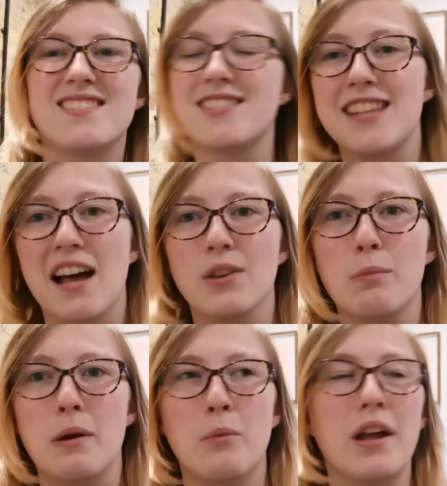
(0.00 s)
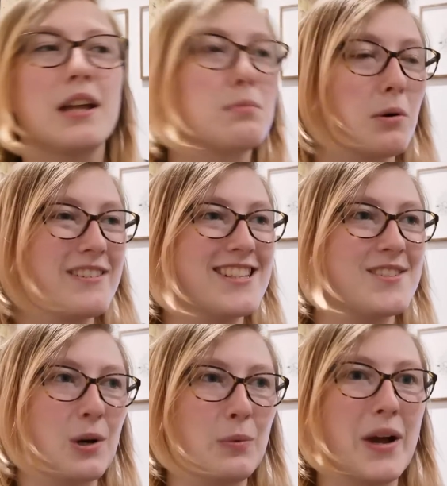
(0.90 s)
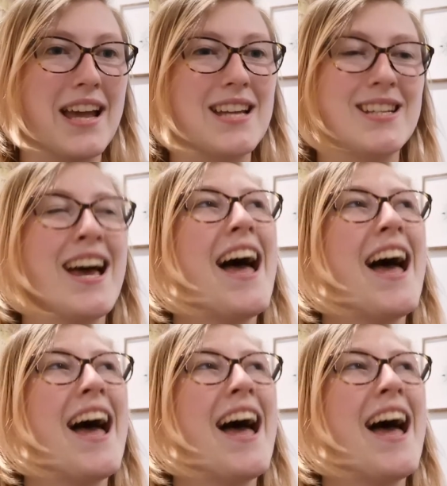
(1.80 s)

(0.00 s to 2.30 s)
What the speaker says: Sounds a bit weird, promise it's not weird.